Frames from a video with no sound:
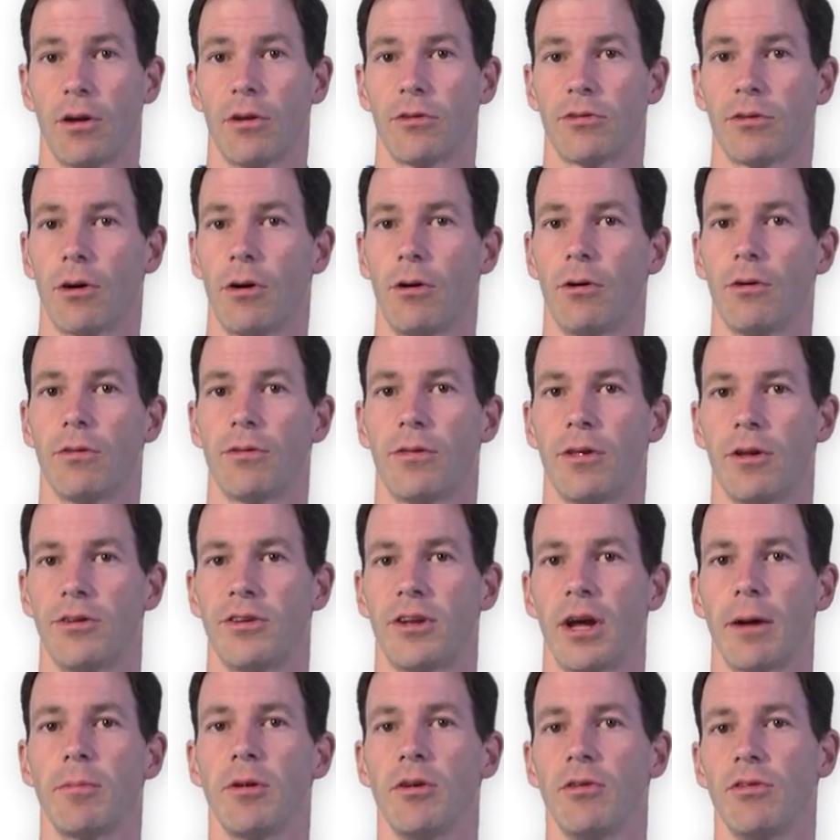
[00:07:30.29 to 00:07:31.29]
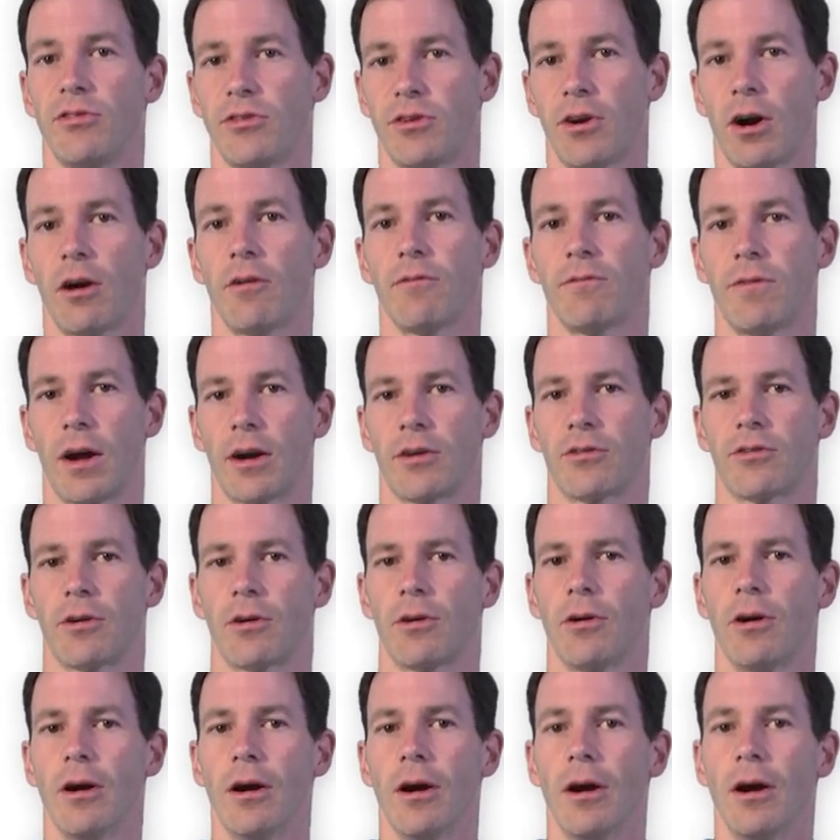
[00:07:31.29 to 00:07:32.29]
So the W star
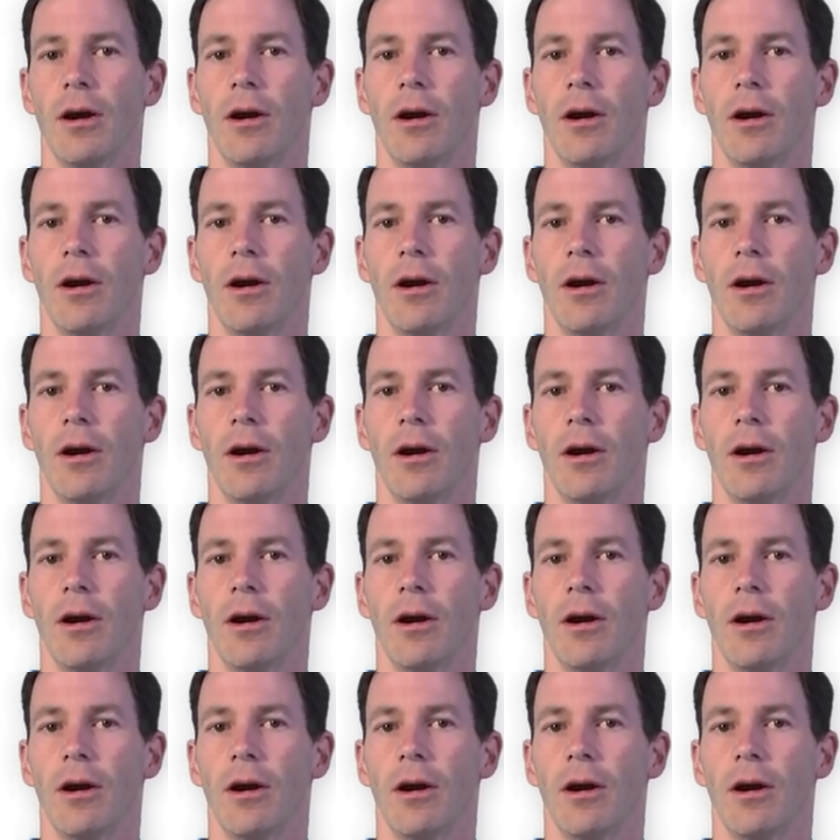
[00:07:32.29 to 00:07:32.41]
vector,